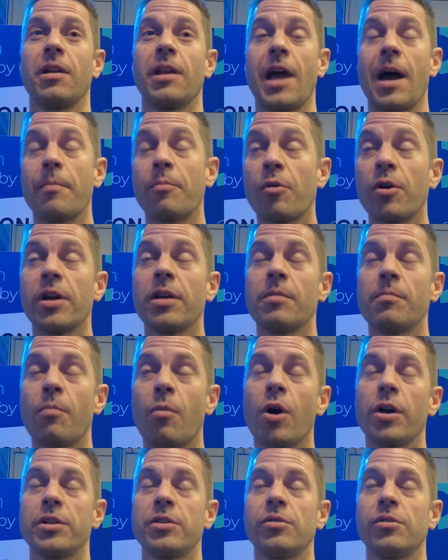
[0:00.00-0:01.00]
library
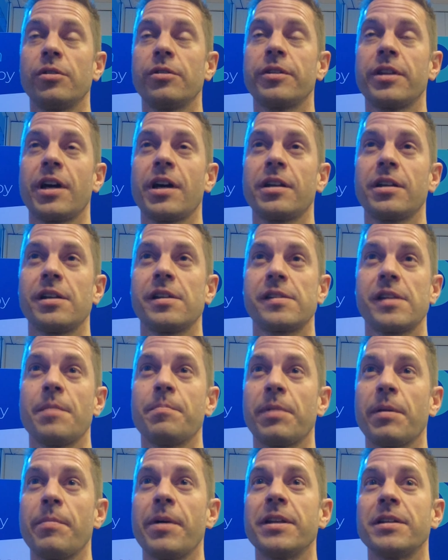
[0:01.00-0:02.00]
module that is
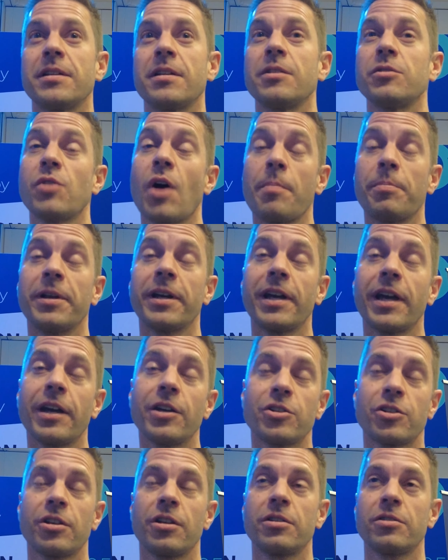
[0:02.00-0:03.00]
implemented into
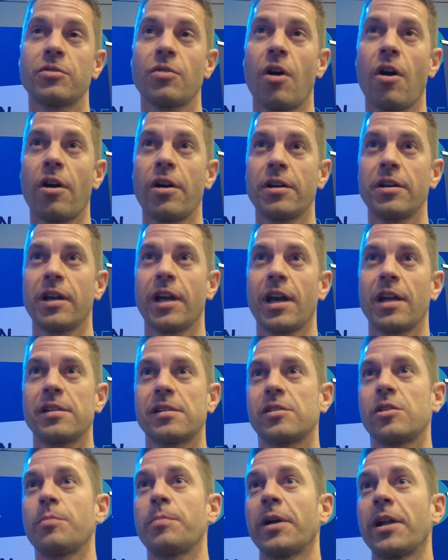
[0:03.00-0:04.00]
application to harden
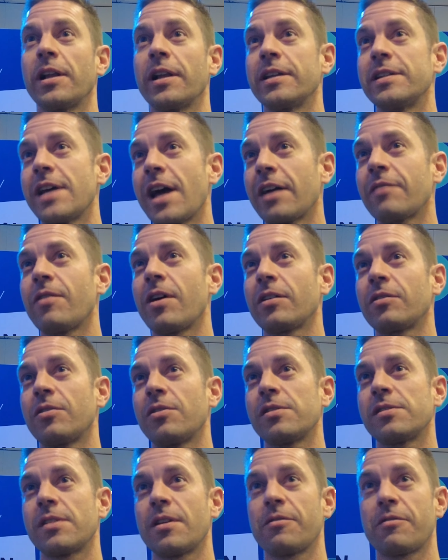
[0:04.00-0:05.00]
against typical attack
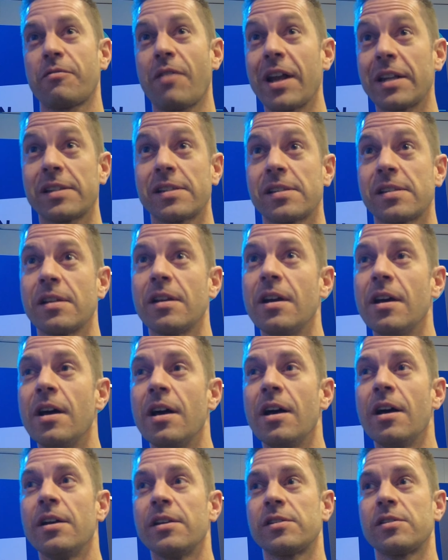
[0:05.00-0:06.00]
vectors and threats.
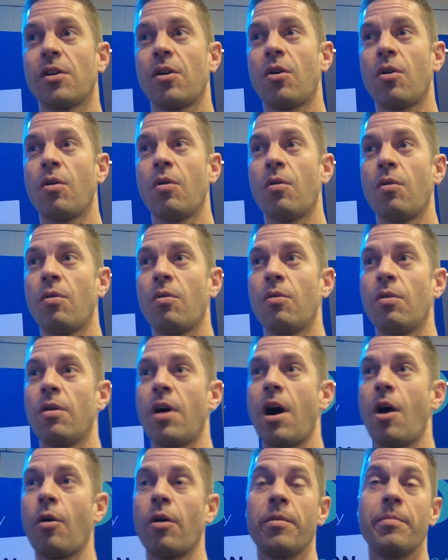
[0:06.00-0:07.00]
So
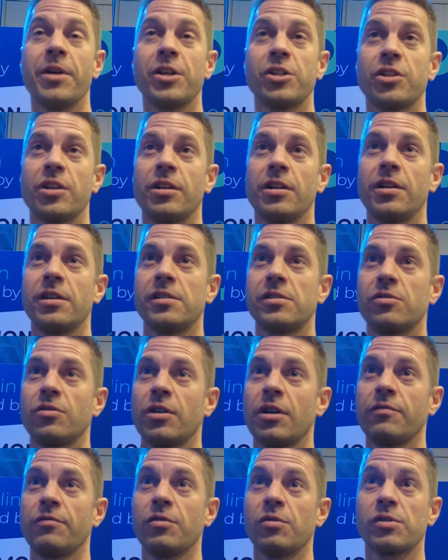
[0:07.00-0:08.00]
our mission is to
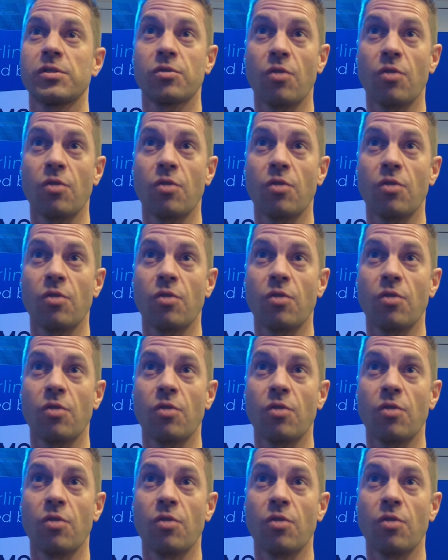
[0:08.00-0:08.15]
give you